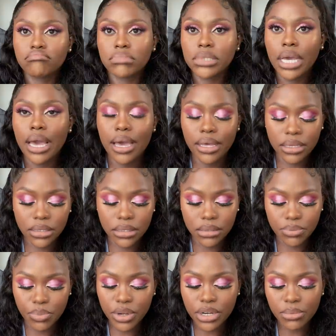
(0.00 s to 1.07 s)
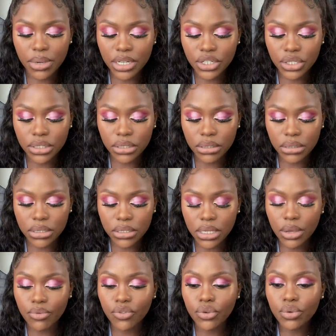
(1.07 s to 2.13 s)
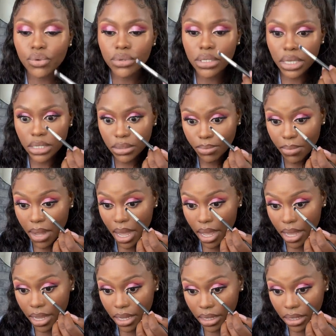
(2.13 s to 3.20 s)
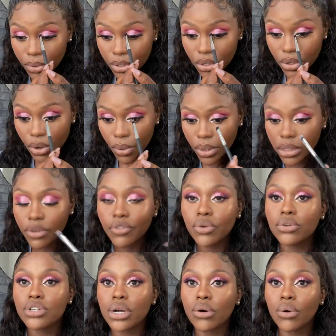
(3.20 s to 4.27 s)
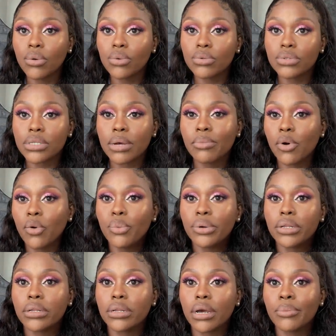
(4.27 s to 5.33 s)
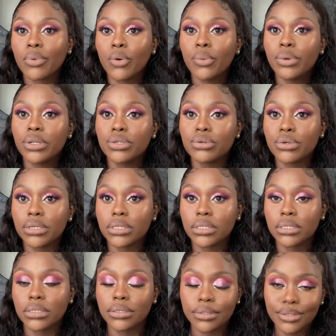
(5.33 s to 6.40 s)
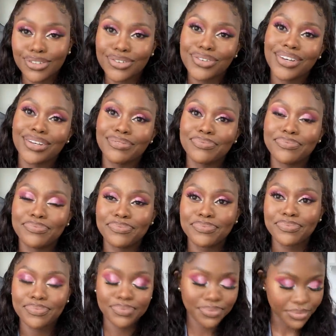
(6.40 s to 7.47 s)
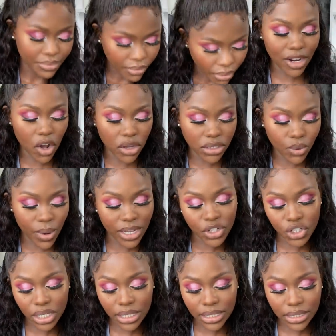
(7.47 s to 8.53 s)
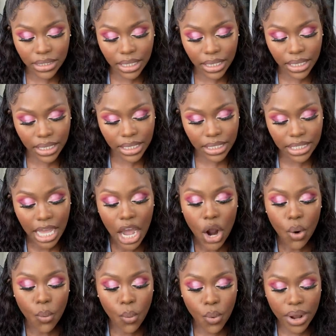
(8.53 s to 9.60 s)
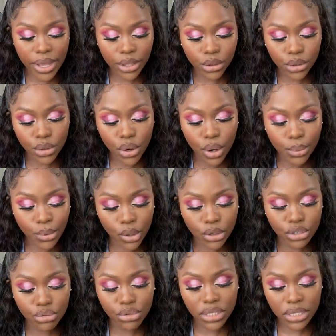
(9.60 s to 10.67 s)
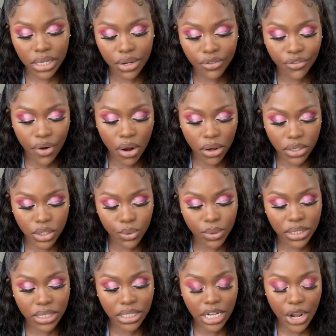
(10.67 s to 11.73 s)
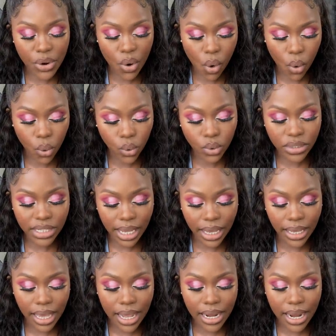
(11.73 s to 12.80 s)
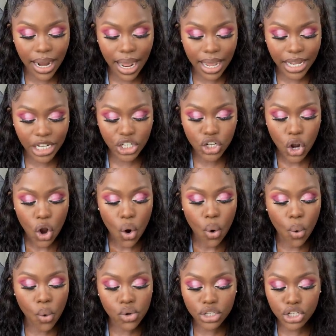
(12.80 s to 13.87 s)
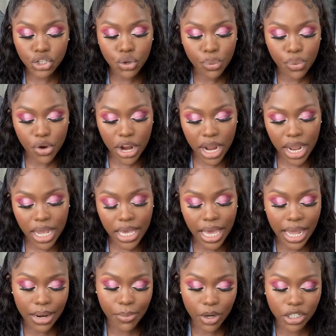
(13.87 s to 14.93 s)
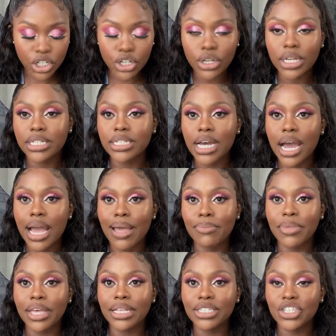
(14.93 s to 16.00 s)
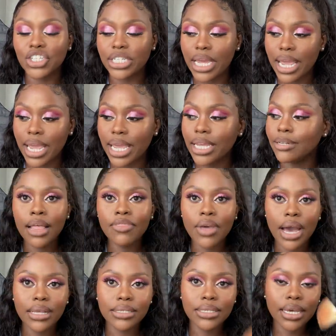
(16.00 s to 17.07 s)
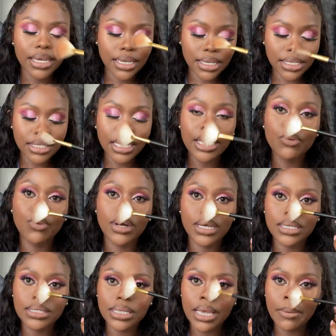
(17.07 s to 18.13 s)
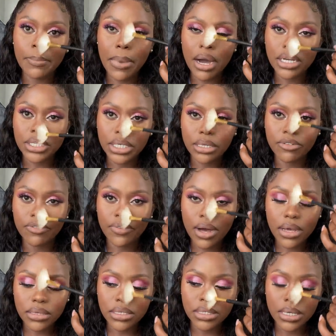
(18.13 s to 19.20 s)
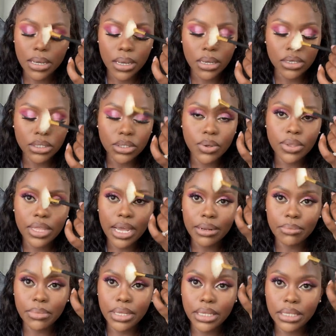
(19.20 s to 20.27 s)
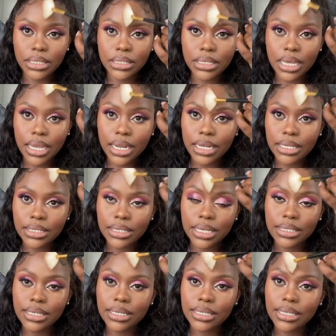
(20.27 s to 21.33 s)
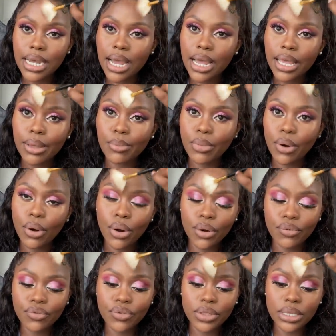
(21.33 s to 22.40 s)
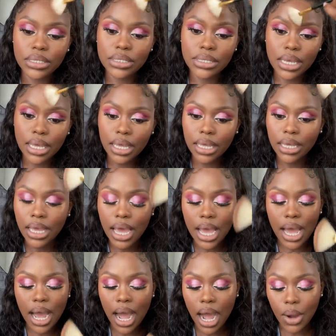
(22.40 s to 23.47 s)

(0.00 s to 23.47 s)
has pretty much the same views as mine we don't know what the future holds I'm open I'm open to it so yeah Last question says, with your most recent fast, was it a whole day and night or did you break at a particular time each day? And the answer is it was a partial fast. So that means at a certain time of the day, I